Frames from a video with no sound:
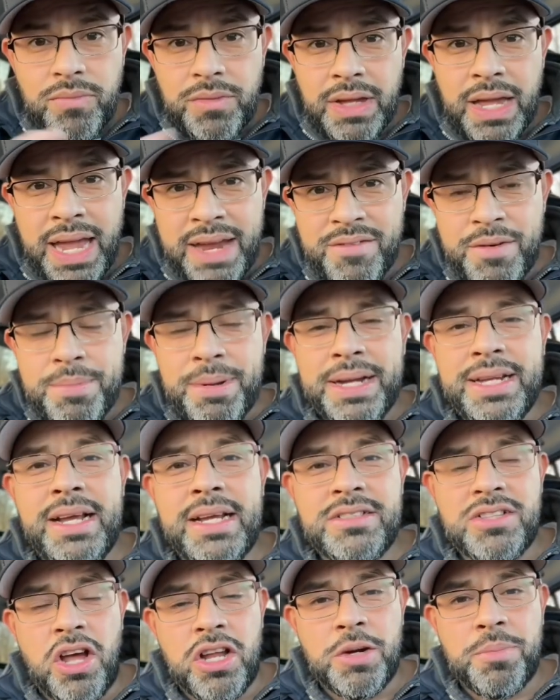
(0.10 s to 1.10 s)
Hey everybody,
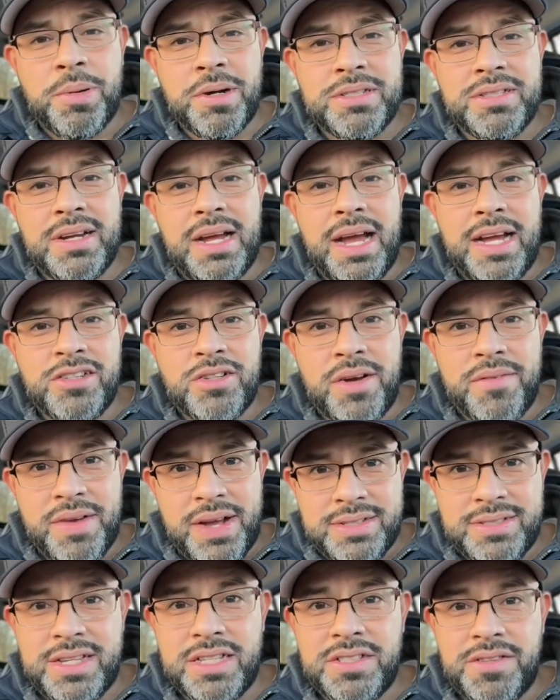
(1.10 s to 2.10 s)
it's Alderperson Andre
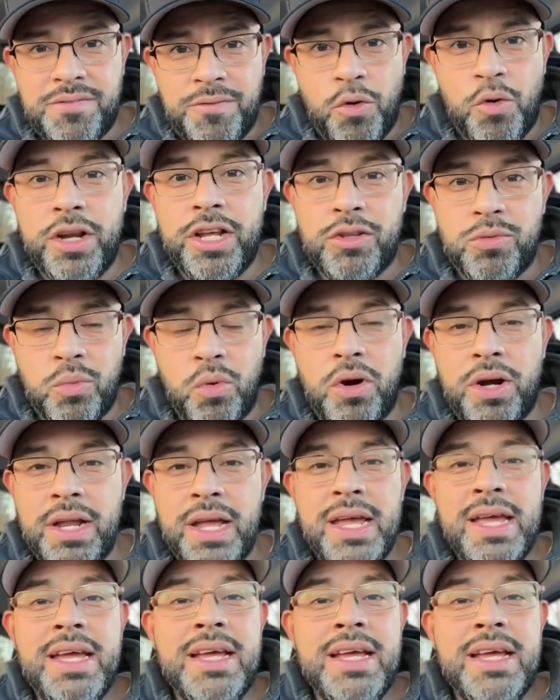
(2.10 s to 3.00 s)
Vasquez, 40th Ward.